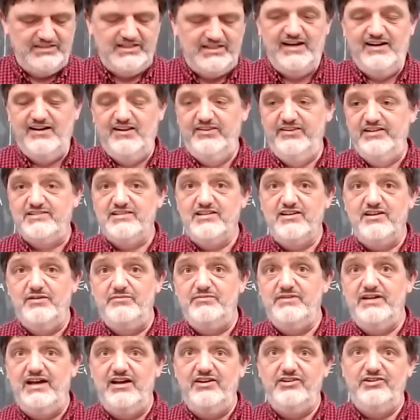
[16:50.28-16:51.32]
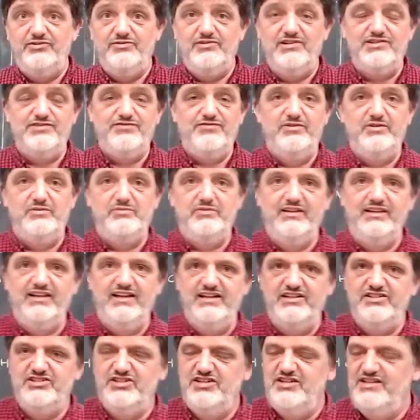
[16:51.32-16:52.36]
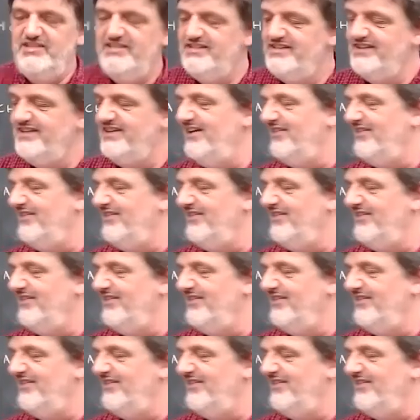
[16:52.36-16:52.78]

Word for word: title that's come down to us from the Middle Ages,